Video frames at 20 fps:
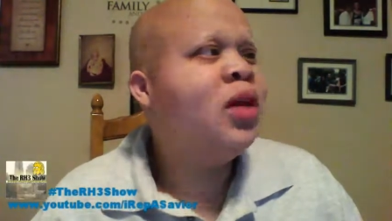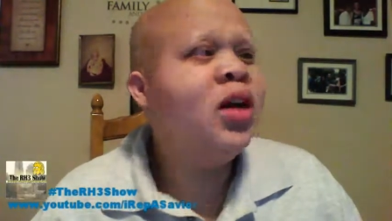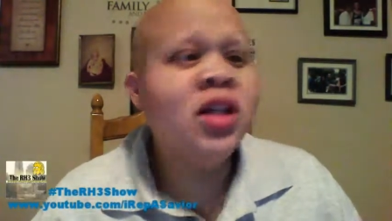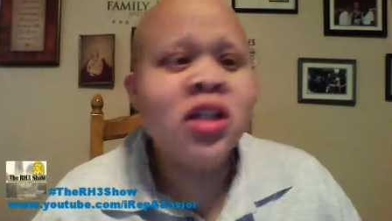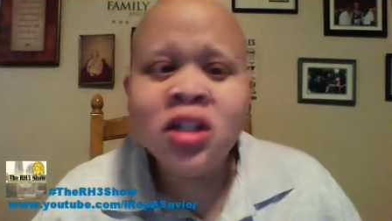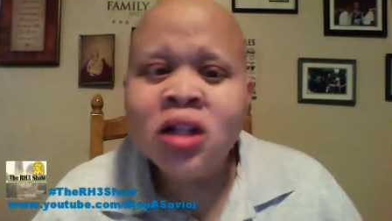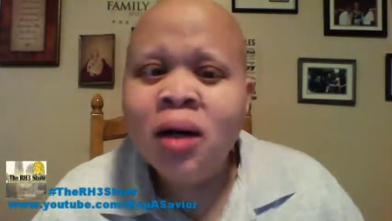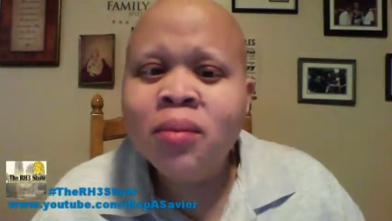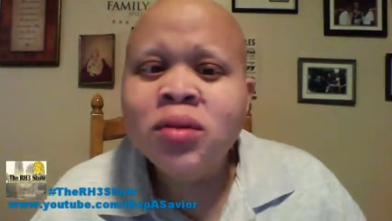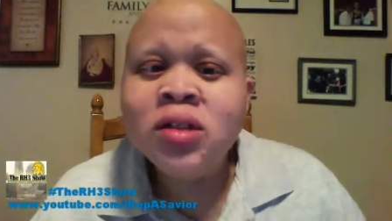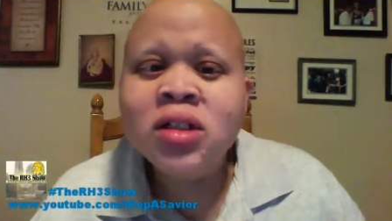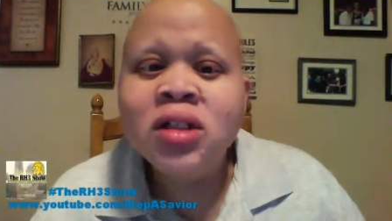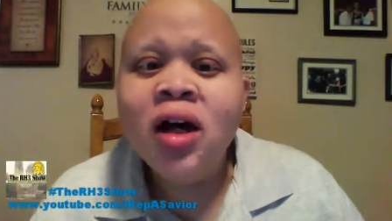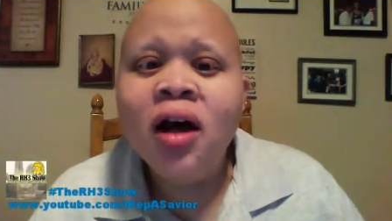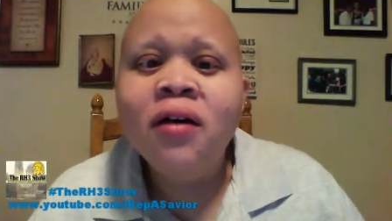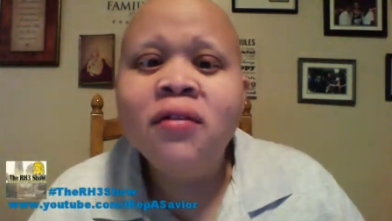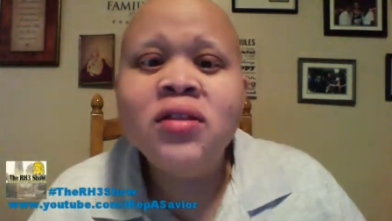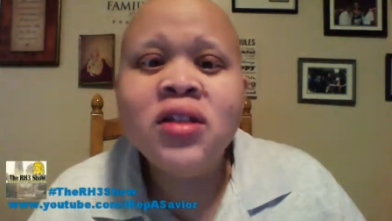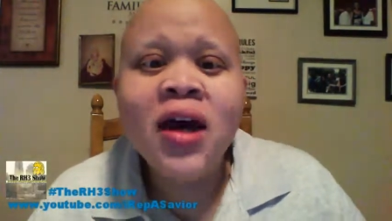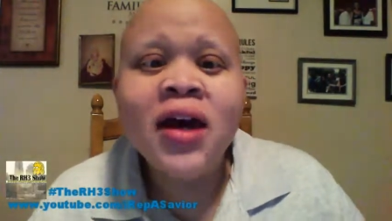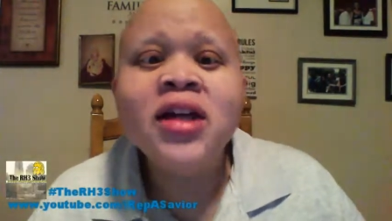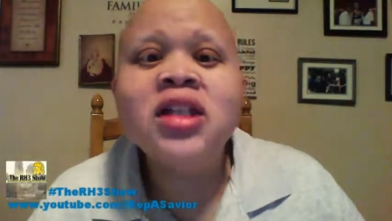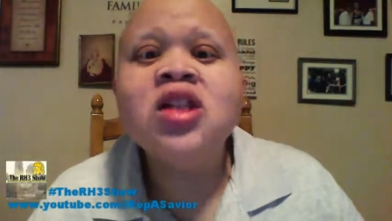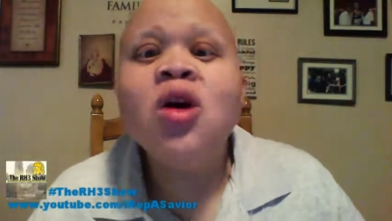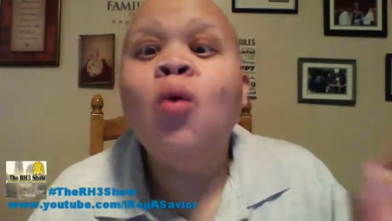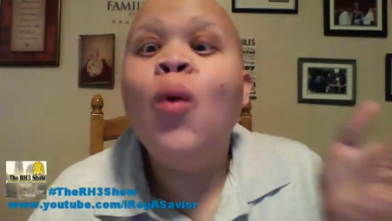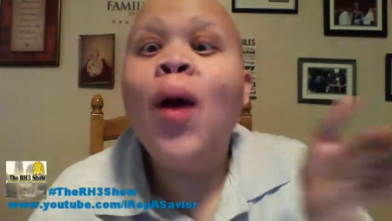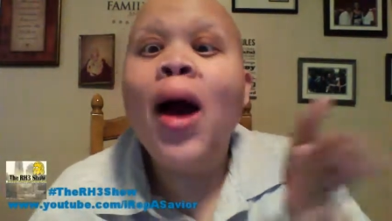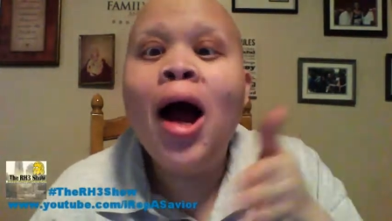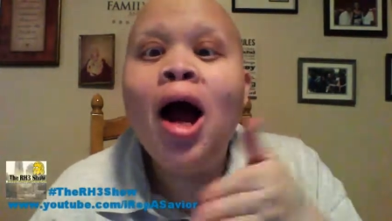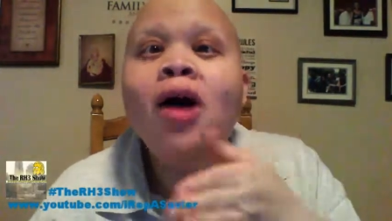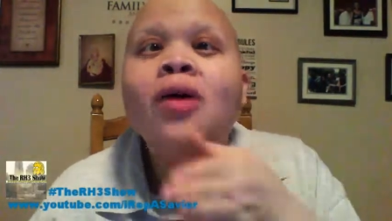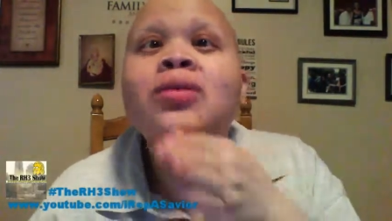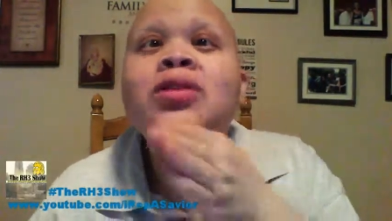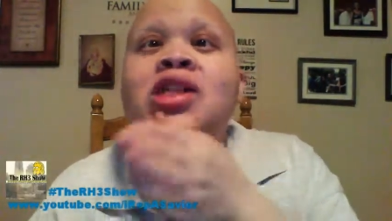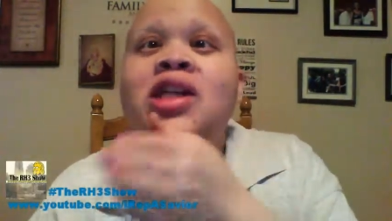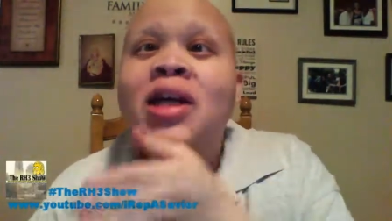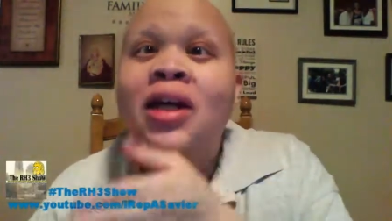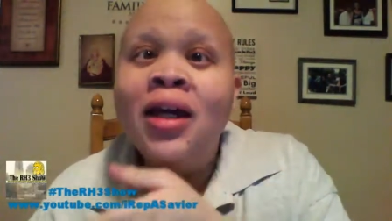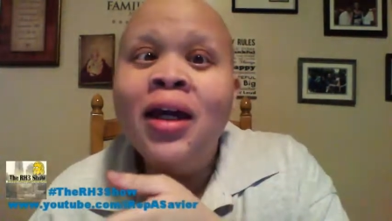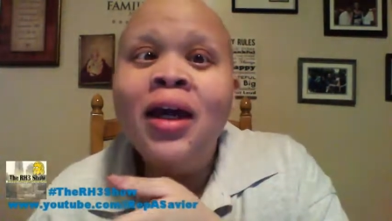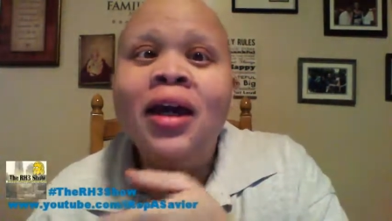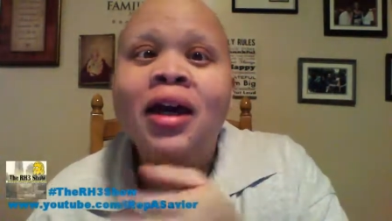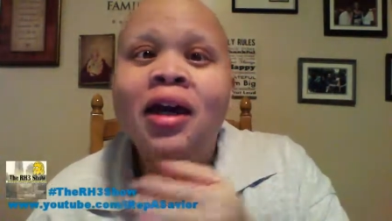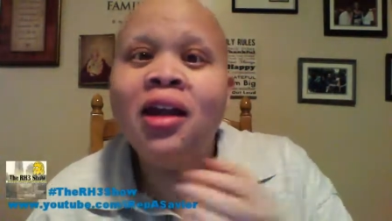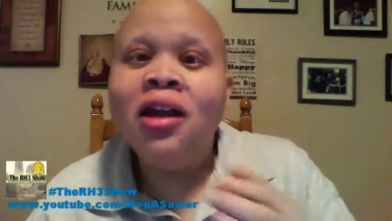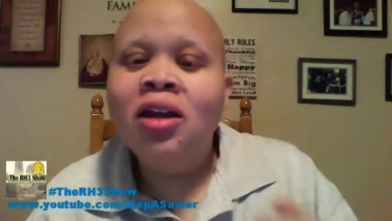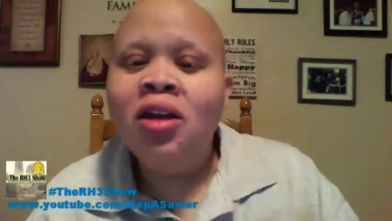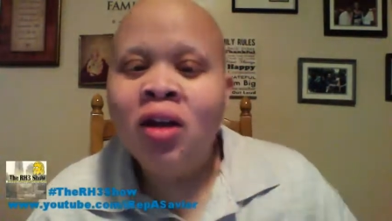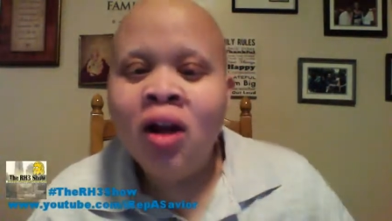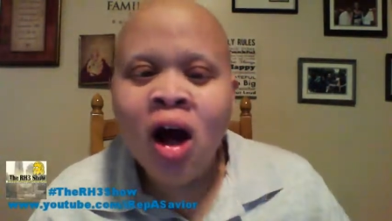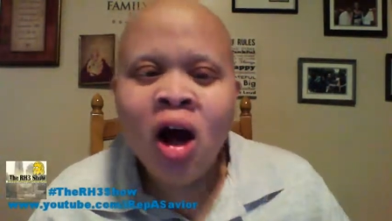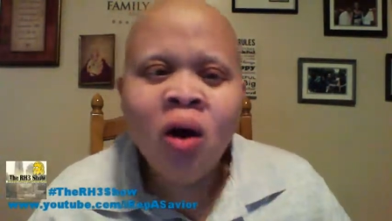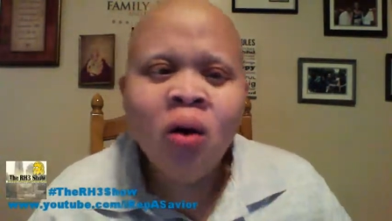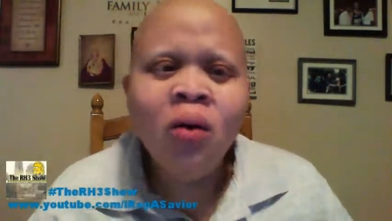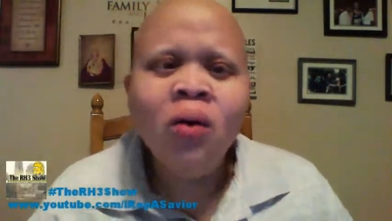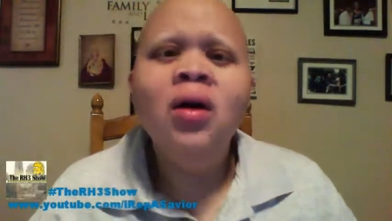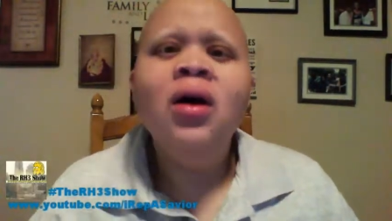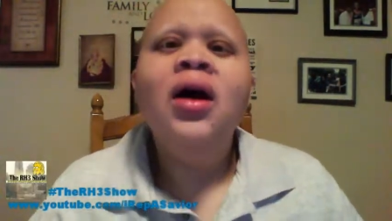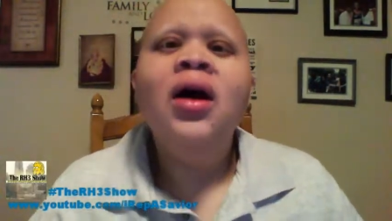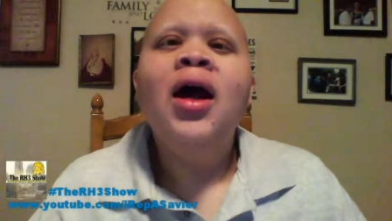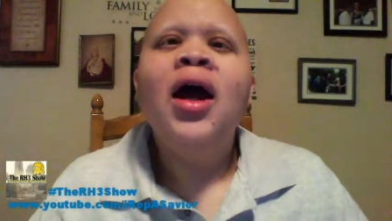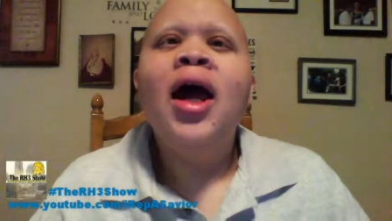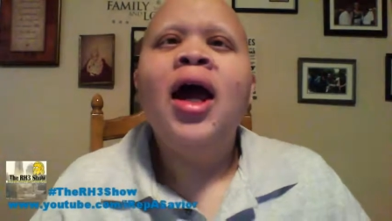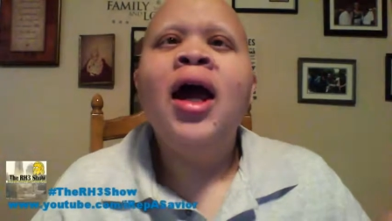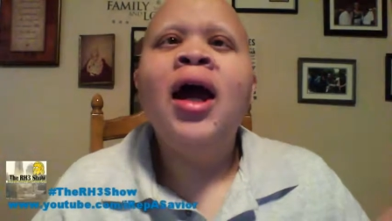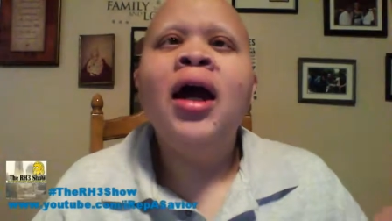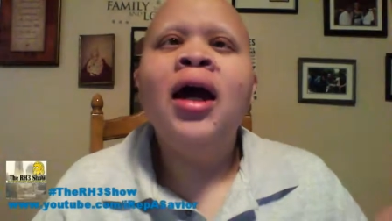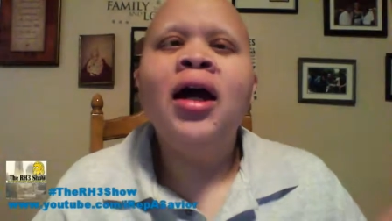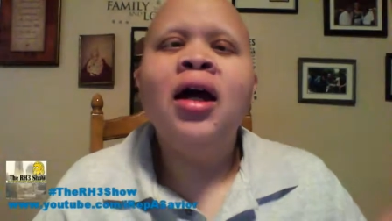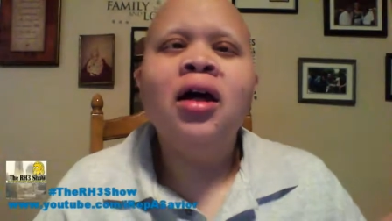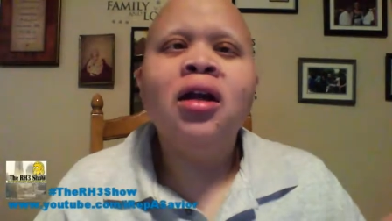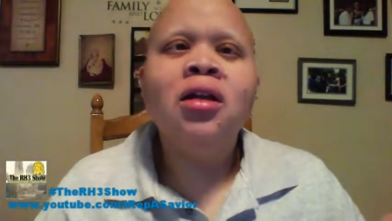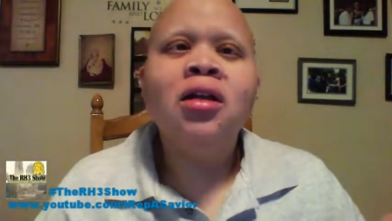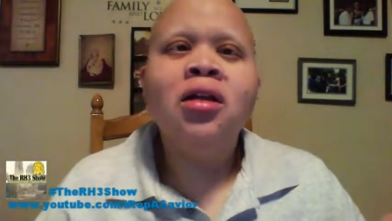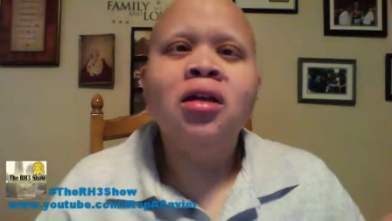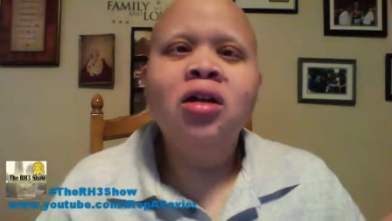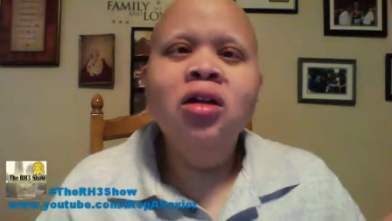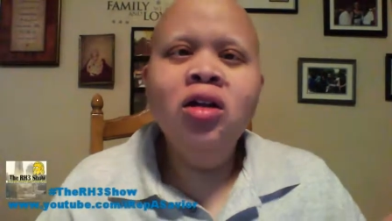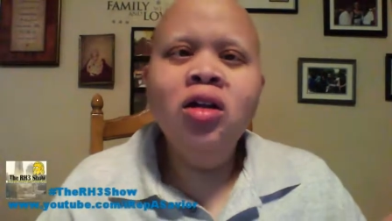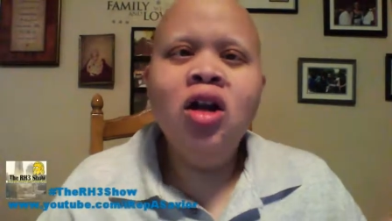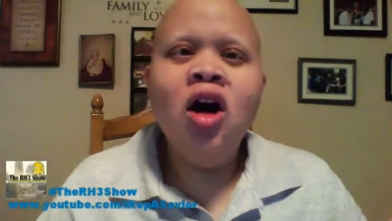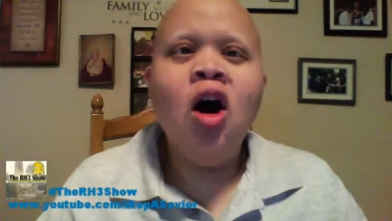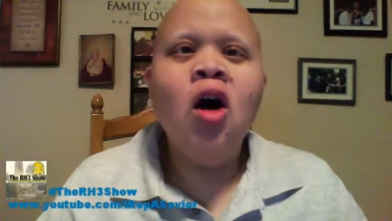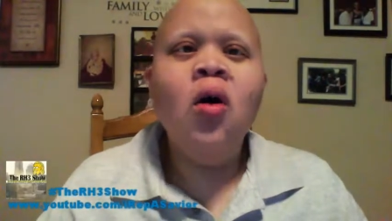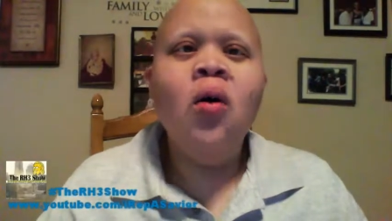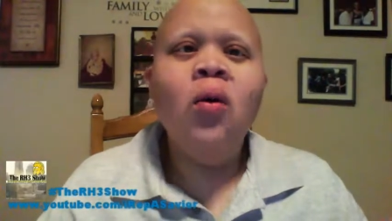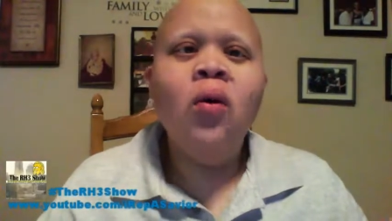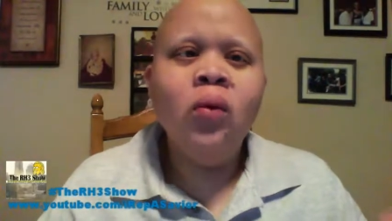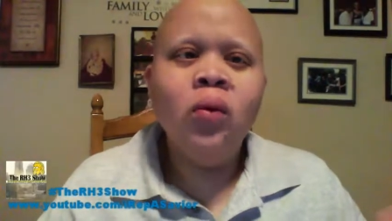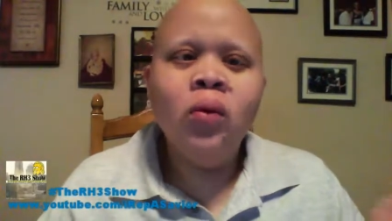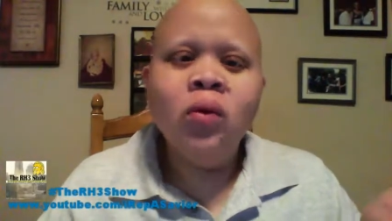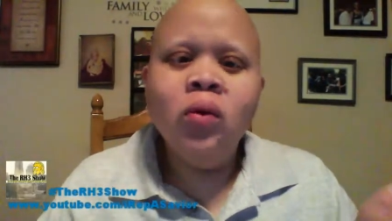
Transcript: some stuff takes a while to get you know and you know